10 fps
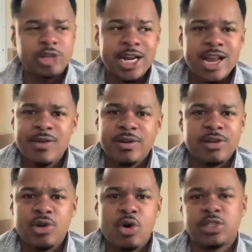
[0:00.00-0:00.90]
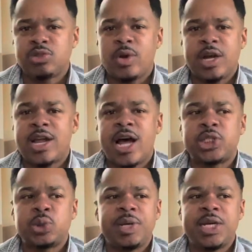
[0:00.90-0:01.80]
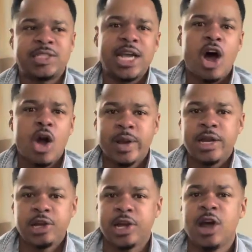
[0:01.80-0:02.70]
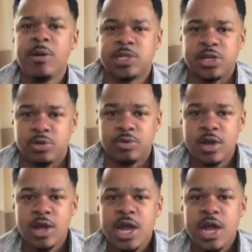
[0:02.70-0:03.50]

they never gonna notice and recognize you because they already looking up to you.